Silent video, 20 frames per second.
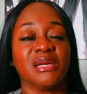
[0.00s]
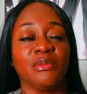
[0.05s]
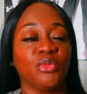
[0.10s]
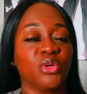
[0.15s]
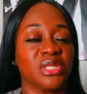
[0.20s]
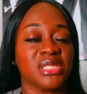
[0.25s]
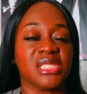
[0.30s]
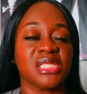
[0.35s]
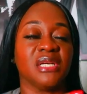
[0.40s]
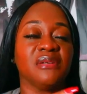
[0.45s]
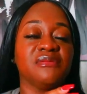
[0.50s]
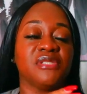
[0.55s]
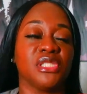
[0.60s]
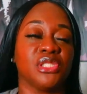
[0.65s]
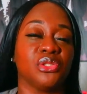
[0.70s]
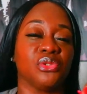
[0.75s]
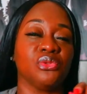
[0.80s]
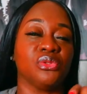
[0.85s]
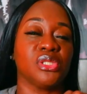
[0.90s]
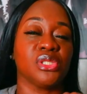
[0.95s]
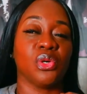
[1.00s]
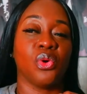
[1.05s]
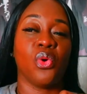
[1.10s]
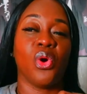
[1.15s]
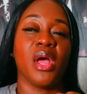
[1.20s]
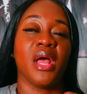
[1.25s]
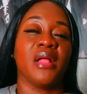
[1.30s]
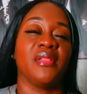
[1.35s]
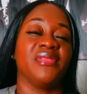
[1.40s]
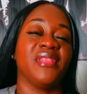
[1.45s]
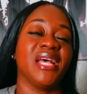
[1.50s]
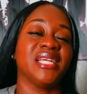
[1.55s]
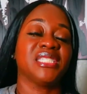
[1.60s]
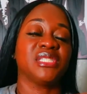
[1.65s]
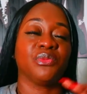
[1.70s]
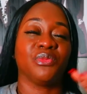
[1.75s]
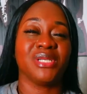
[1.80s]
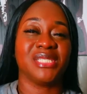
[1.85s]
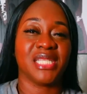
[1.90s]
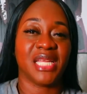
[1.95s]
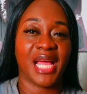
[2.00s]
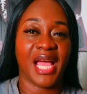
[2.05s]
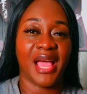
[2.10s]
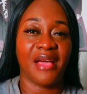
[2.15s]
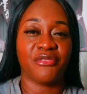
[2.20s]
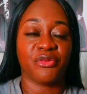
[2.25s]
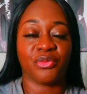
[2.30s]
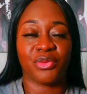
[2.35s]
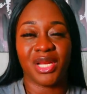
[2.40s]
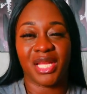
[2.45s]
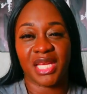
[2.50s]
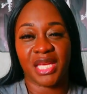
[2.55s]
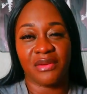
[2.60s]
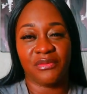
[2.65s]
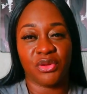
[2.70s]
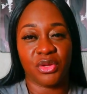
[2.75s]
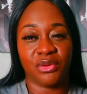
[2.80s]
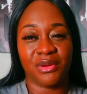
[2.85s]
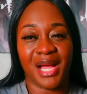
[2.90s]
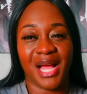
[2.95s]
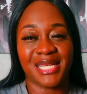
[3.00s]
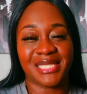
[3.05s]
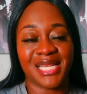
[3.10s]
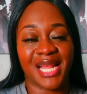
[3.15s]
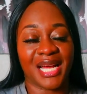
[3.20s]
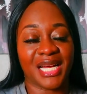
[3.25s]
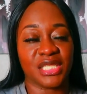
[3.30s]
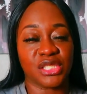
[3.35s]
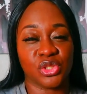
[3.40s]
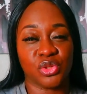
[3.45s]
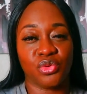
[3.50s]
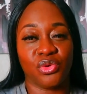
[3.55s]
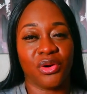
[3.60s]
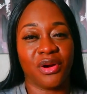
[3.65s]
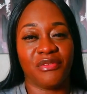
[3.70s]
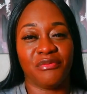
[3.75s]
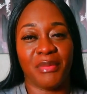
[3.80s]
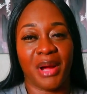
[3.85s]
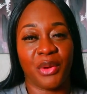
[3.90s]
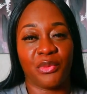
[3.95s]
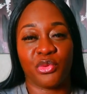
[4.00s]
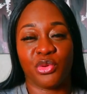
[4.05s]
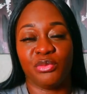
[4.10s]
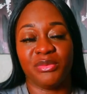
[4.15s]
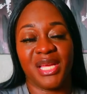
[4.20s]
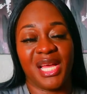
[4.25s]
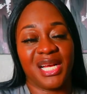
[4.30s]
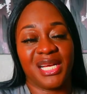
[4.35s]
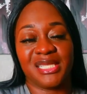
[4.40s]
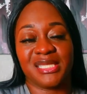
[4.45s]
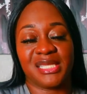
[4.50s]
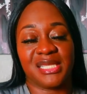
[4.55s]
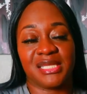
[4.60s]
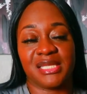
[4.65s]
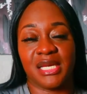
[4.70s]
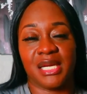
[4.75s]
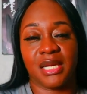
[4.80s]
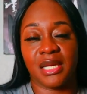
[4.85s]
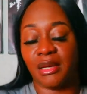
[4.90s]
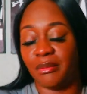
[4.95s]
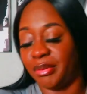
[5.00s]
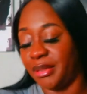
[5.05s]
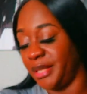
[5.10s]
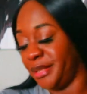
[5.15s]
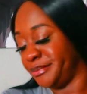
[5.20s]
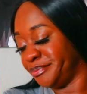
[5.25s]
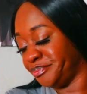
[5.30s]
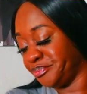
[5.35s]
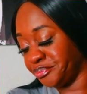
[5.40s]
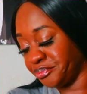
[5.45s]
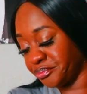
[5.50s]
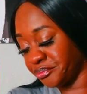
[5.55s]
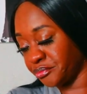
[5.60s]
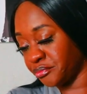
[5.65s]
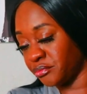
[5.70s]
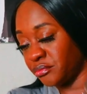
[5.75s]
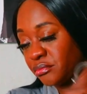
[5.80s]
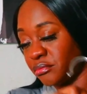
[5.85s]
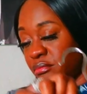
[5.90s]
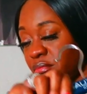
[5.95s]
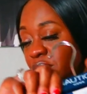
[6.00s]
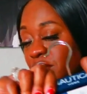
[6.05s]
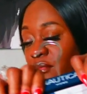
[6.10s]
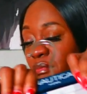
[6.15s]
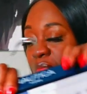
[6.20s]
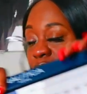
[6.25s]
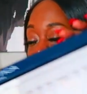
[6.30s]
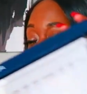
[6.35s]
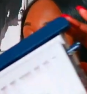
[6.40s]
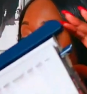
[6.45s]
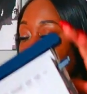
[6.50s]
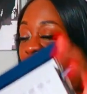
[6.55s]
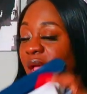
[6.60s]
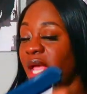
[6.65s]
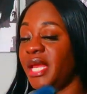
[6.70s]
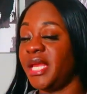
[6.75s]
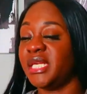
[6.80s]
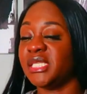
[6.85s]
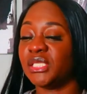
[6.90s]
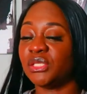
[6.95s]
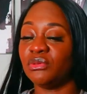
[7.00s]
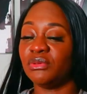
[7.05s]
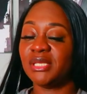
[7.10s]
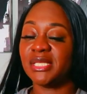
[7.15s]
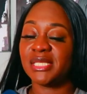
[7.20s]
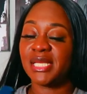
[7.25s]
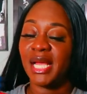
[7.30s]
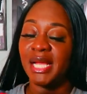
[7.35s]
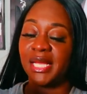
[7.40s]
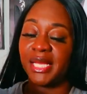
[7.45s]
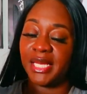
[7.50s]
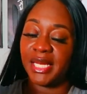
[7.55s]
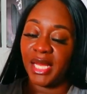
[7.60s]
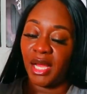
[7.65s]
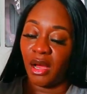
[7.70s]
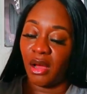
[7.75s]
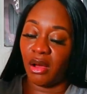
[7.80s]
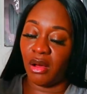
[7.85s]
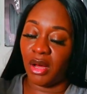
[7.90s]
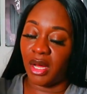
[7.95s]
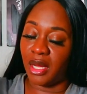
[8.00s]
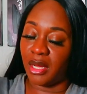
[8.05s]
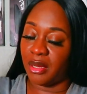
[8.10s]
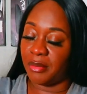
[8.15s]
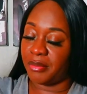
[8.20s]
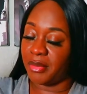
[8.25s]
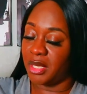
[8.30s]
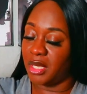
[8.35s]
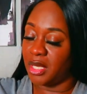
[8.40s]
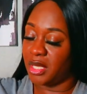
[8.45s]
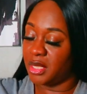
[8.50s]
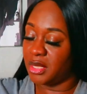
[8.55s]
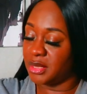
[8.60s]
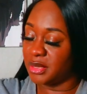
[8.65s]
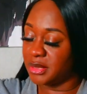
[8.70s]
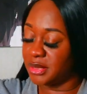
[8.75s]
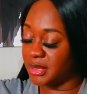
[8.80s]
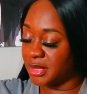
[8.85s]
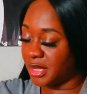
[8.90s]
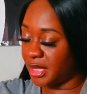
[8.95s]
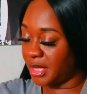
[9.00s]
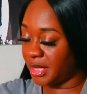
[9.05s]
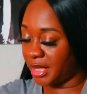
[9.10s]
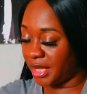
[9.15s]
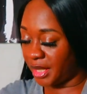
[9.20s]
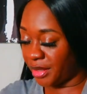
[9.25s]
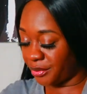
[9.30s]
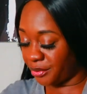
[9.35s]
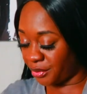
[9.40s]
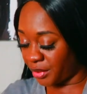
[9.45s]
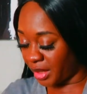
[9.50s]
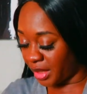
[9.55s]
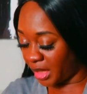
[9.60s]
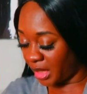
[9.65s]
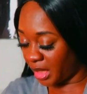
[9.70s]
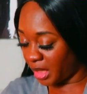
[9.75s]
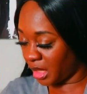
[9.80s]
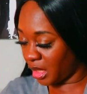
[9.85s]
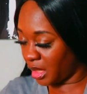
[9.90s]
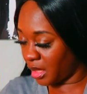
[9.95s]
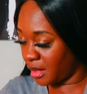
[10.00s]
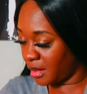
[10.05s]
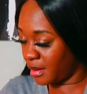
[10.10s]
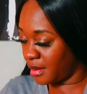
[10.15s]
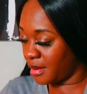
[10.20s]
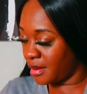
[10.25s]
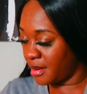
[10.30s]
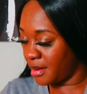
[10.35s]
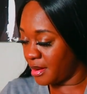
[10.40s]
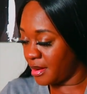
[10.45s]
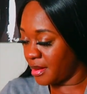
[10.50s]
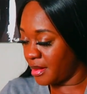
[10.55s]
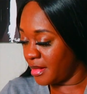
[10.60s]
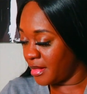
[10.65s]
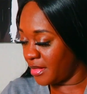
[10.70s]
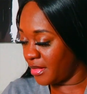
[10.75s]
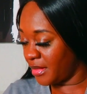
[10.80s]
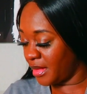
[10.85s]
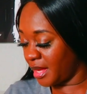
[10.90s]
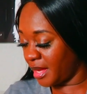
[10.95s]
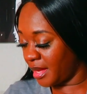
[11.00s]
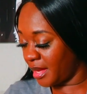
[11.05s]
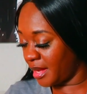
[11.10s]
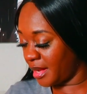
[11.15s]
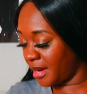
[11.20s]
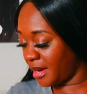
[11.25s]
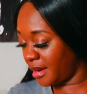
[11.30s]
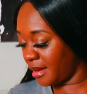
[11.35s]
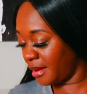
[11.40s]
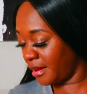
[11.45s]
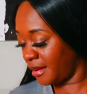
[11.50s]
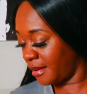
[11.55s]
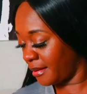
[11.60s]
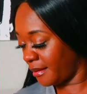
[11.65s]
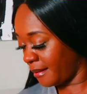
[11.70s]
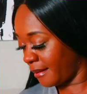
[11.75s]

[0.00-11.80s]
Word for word: some more stuff to do, so that's the reason I haven't really given you guys like a tour of my room yet because it's incomplete. And as soon as I get it all up, done and running, then